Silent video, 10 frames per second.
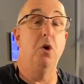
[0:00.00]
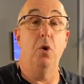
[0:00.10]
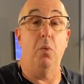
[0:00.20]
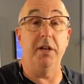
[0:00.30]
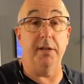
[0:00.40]

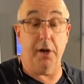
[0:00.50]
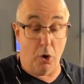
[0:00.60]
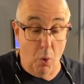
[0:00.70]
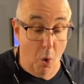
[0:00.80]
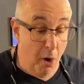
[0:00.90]
We did a
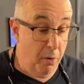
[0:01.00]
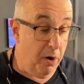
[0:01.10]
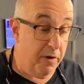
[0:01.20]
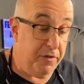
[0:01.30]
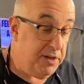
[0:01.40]
quarter
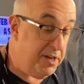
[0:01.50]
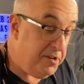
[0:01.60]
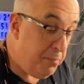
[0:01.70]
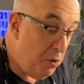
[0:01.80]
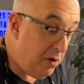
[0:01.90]
of a
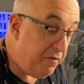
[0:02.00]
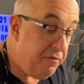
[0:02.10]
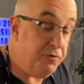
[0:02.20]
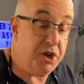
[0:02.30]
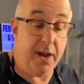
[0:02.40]
teaspoon of
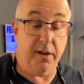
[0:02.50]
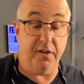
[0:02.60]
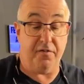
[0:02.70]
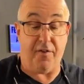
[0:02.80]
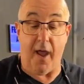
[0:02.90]

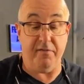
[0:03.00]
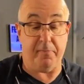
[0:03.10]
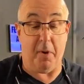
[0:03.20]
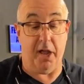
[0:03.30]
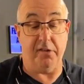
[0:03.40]
Chinese
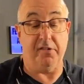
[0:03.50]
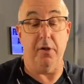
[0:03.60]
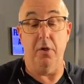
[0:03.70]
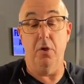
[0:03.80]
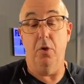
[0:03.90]
5-spice,
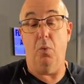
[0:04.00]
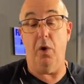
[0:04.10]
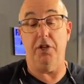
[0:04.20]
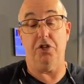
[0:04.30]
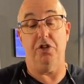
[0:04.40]

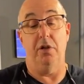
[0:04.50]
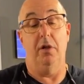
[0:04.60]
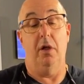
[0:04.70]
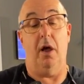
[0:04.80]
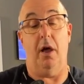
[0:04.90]
which
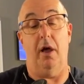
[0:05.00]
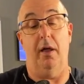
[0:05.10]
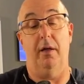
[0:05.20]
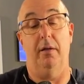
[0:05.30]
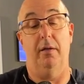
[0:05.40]

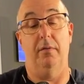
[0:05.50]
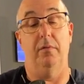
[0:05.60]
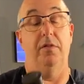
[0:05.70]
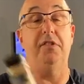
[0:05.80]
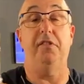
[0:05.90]

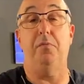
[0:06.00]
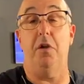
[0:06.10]
this is what